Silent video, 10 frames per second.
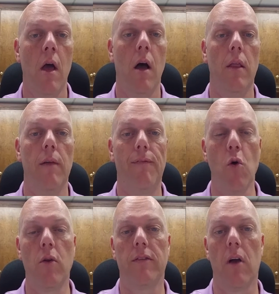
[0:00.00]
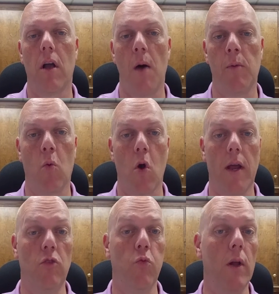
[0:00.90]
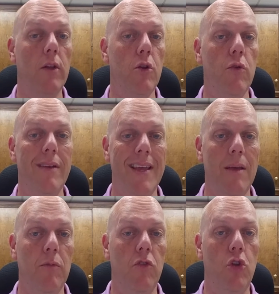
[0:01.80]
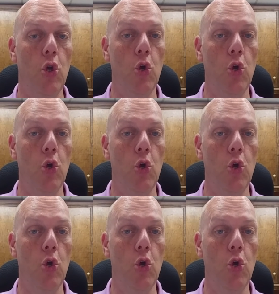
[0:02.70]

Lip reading: The focus on common work is, what do the teams do?